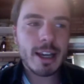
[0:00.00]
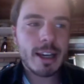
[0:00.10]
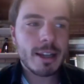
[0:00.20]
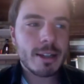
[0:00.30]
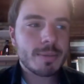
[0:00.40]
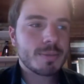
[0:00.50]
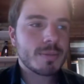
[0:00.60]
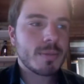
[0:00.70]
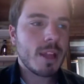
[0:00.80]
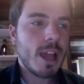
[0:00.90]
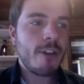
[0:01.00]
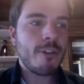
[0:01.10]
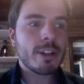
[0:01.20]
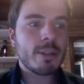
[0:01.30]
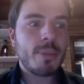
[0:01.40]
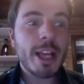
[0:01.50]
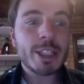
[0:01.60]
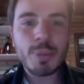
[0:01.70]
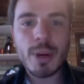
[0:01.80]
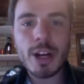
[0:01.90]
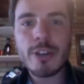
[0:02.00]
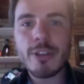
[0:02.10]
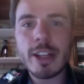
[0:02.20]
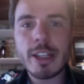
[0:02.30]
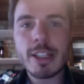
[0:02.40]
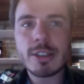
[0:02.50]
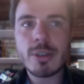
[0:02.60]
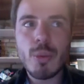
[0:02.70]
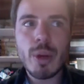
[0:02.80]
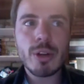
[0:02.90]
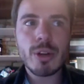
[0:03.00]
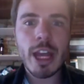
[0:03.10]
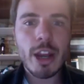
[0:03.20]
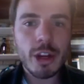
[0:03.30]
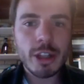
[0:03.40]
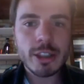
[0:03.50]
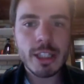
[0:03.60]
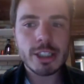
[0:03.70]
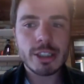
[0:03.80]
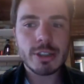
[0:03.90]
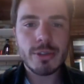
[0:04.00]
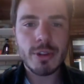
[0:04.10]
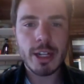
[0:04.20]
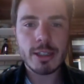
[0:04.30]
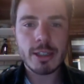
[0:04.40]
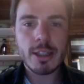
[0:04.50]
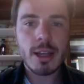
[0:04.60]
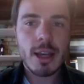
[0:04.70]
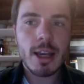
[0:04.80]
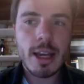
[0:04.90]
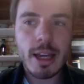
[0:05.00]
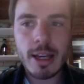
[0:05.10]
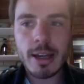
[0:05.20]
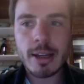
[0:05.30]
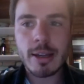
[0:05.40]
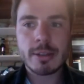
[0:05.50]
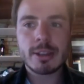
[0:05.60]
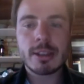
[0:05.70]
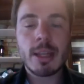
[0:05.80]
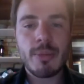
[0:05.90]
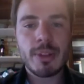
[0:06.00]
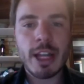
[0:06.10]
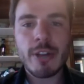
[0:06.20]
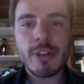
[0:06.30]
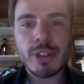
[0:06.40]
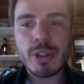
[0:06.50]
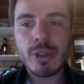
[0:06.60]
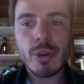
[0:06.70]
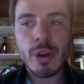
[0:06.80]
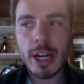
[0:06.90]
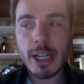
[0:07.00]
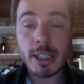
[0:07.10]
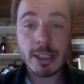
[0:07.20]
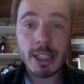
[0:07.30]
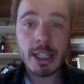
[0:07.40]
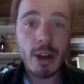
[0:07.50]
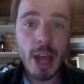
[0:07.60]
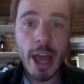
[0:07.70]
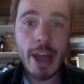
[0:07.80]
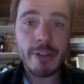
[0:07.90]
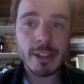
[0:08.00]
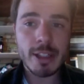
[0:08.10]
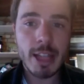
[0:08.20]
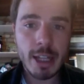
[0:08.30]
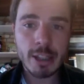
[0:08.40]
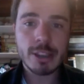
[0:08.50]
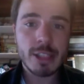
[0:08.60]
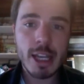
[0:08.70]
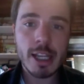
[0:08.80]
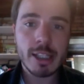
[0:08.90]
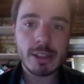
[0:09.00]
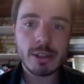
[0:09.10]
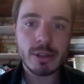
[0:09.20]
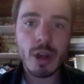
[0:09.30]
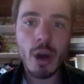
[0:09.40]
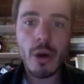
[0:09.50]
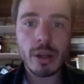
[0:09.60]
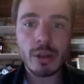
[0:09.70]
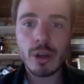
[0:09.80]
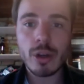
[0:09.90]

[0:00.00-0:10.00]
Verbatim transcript: um, I think the best part of it is when you get recognition for it. Uh, something that we do or energy that we have and, and see it's going